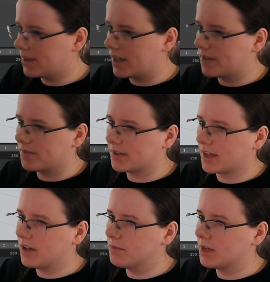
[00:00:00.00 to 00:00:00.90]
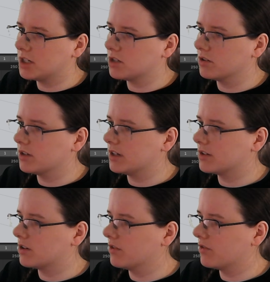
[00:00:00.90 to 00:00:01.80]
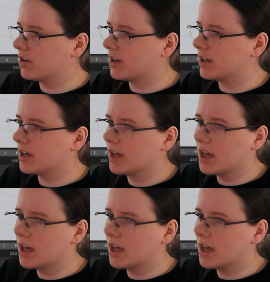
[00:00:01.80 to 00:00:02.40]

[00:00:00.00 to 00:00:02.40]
S for scale, make sure that it's covering